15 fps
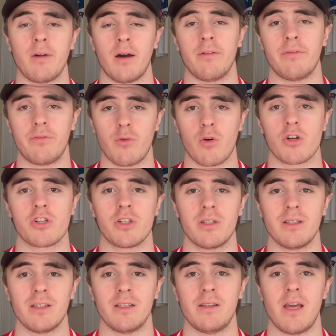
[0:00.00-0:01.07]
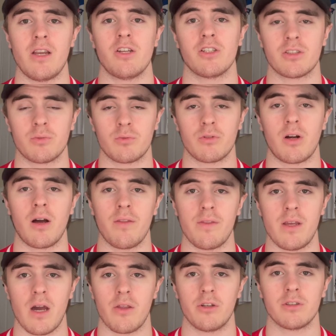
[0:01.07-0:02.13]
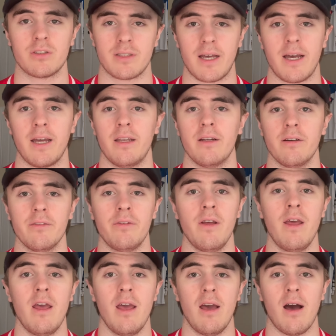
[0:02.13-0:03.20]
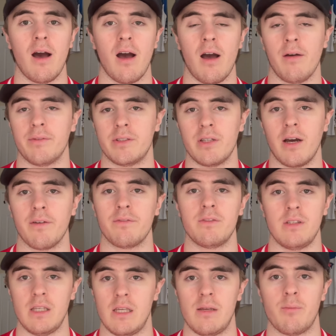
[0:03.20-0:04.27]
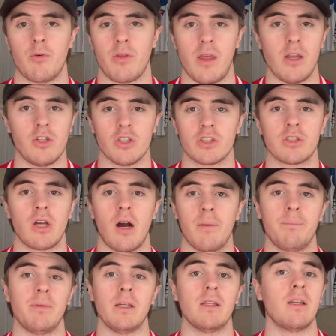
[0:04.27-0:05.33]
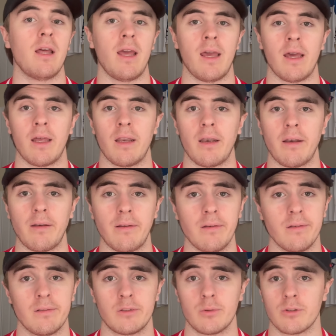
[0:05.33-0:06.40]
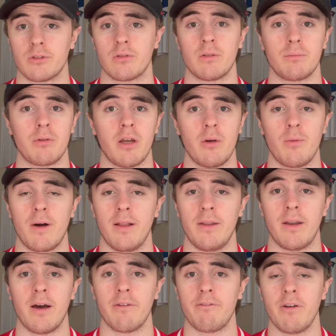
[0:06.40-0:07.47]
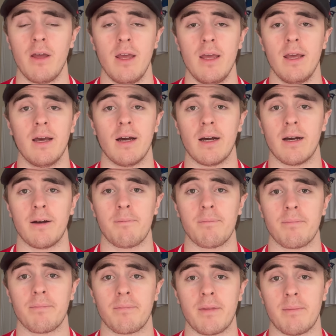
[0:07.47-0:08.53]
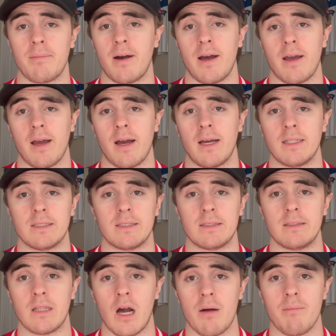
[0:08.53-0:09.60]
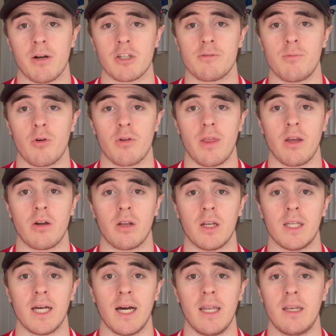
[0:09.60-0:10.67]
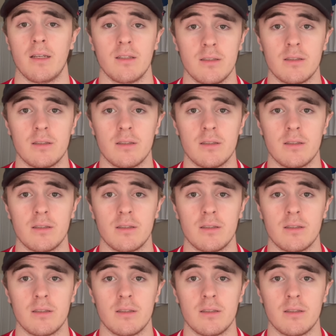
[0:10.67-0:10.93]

Unfortunately, they just were on the other side of a tough team where they just got beat, and Switzerland played well enough. In my eyes, not much more they could have done.